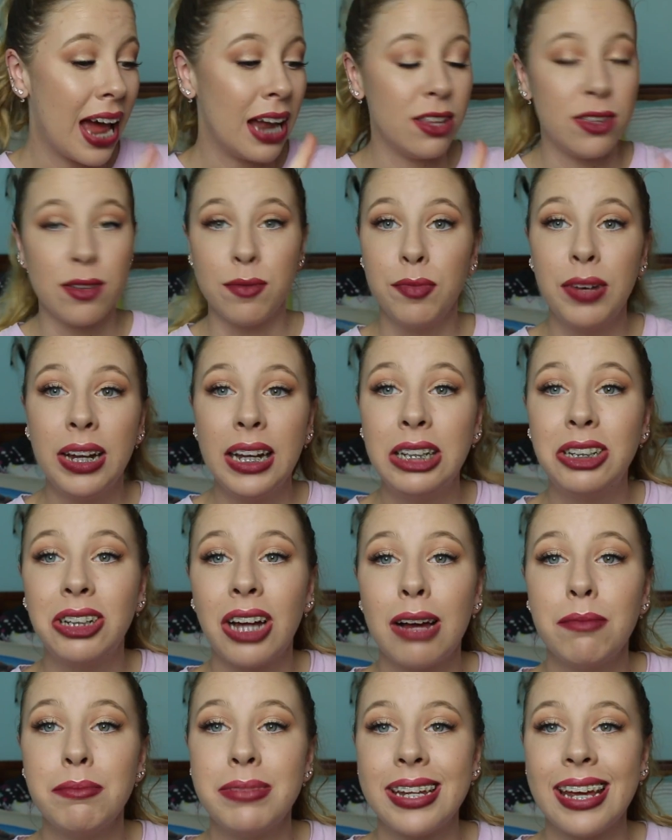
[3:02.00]
and some really
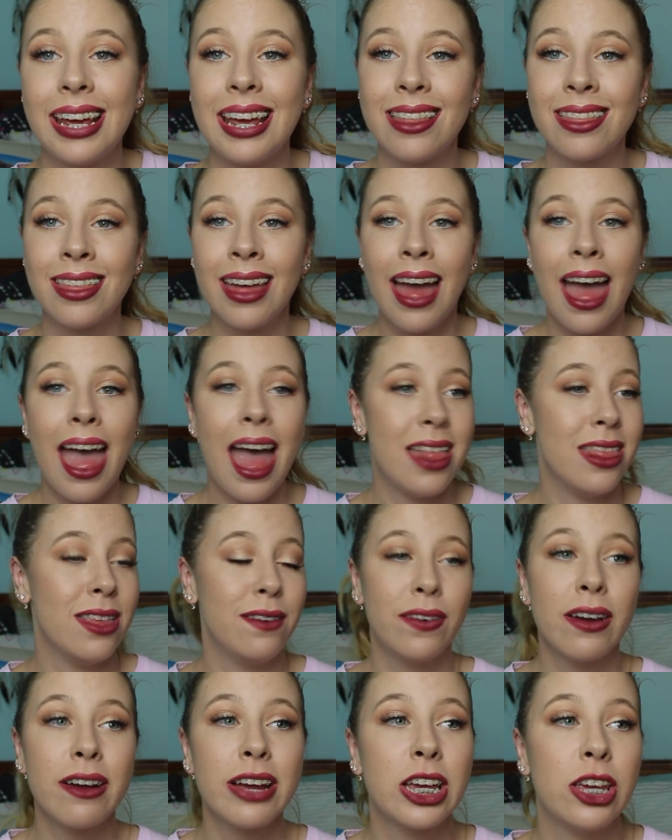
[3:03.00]
sharp teeth, and they're
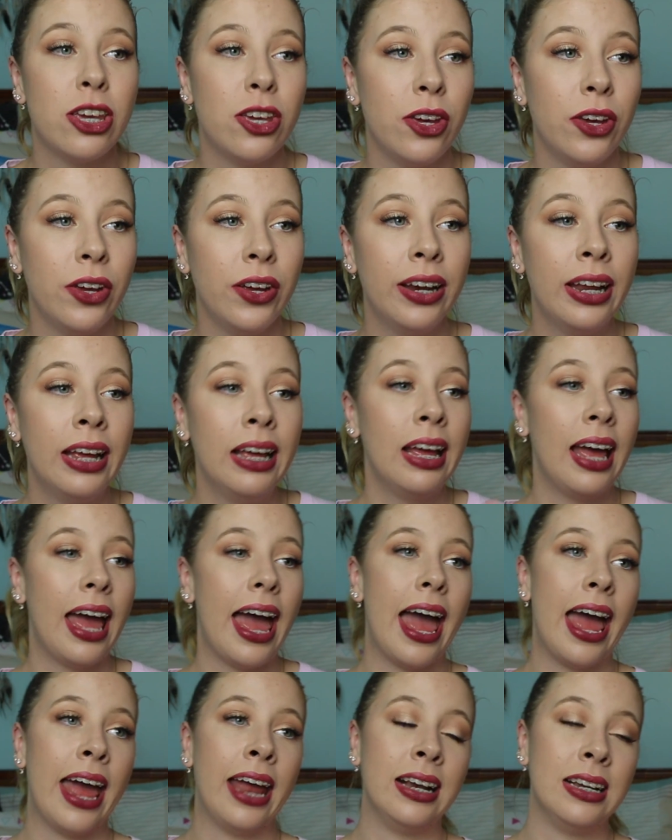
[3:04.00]
very cute,
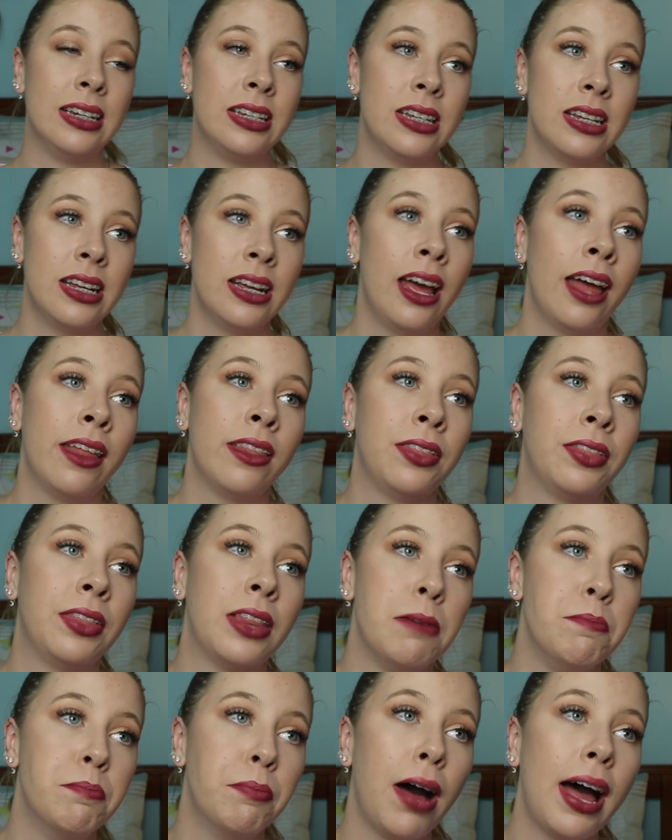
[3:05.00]
and
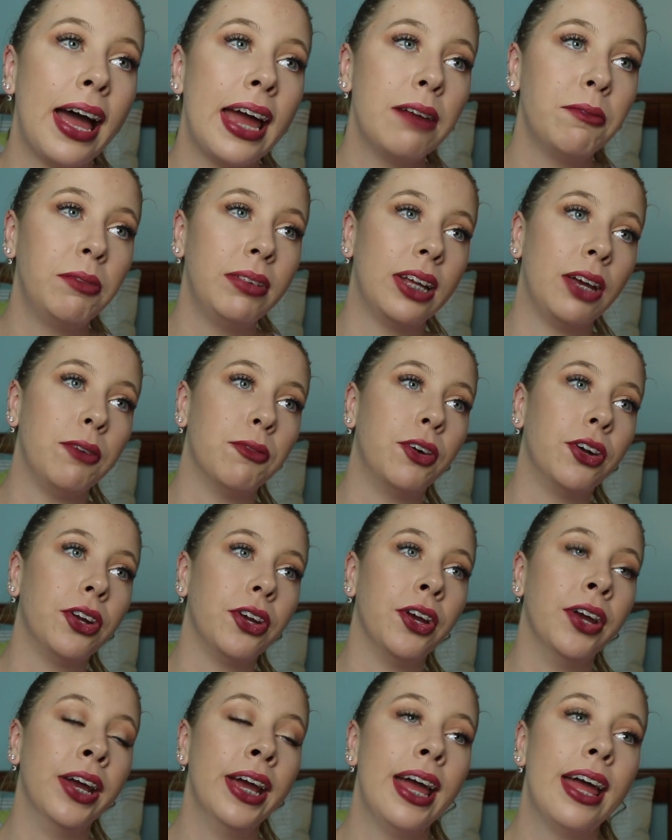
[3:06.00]
they bite when they want
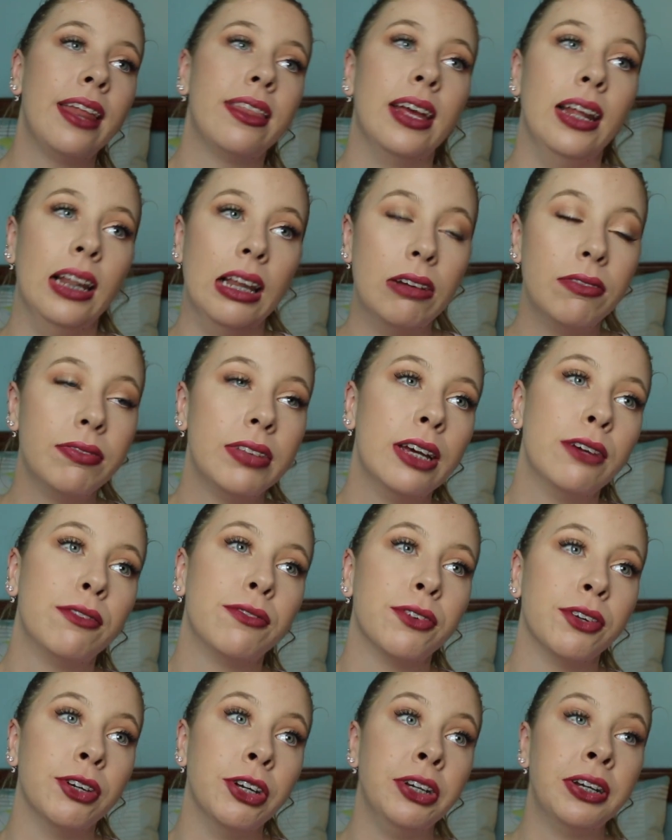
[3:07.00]
to, they love their
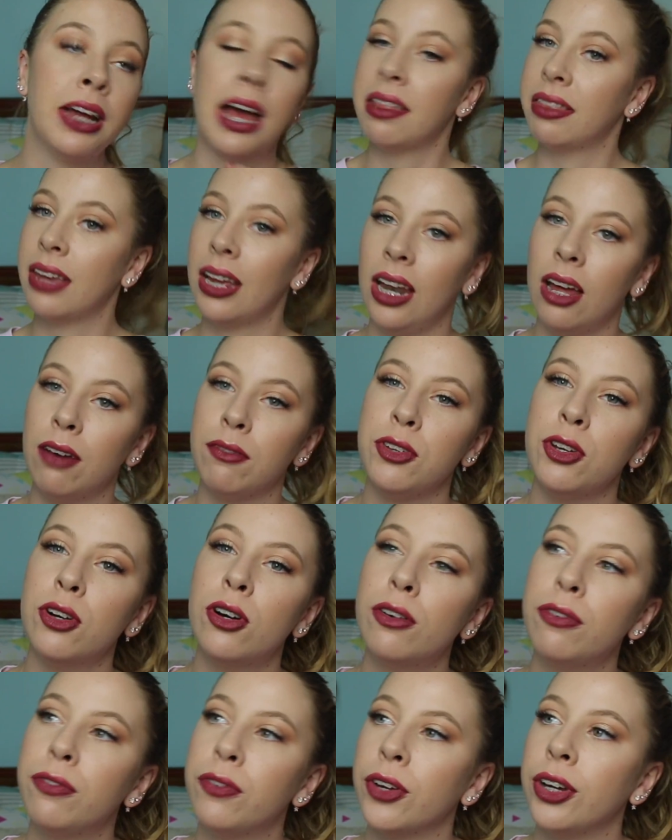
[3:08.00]
food, they love
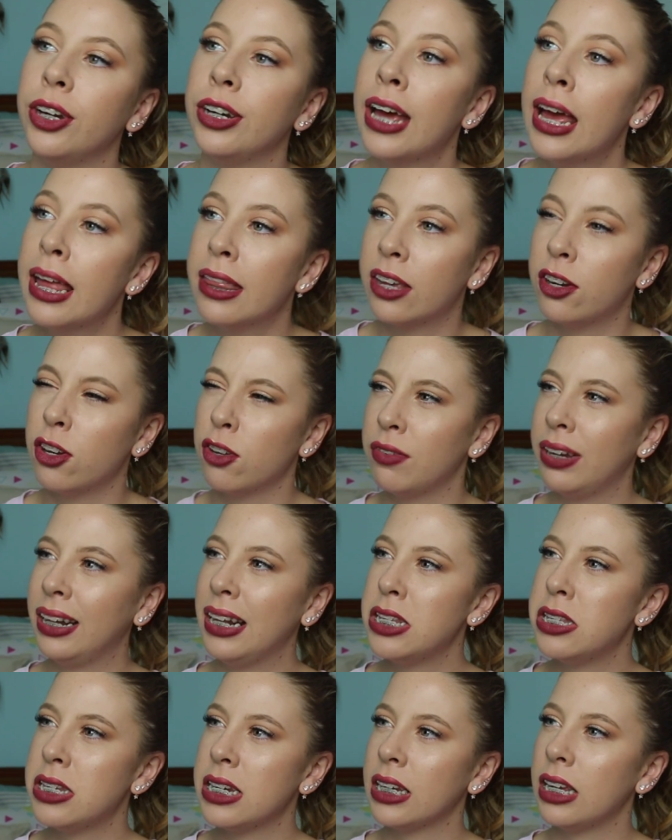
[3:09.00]
your food, they do
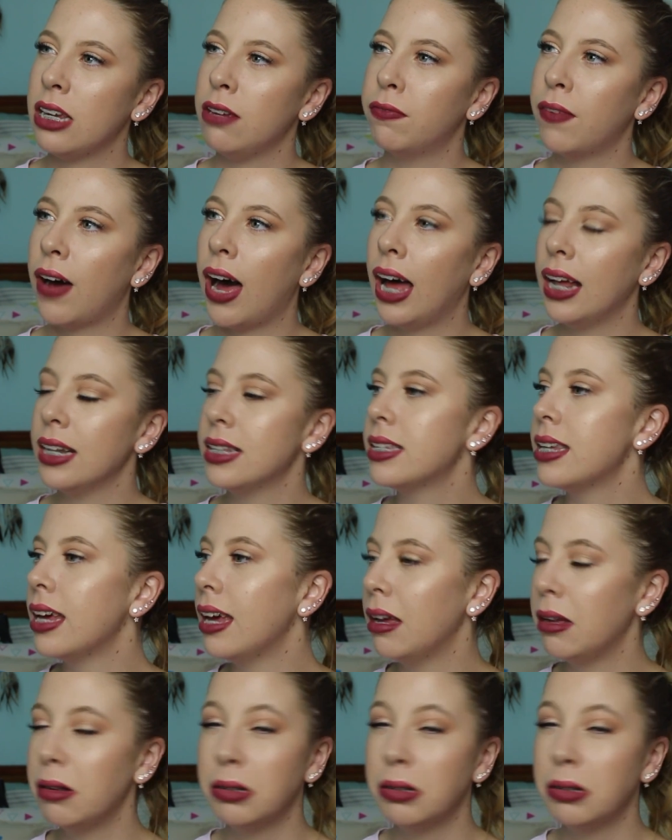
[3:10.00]
really stinky farts,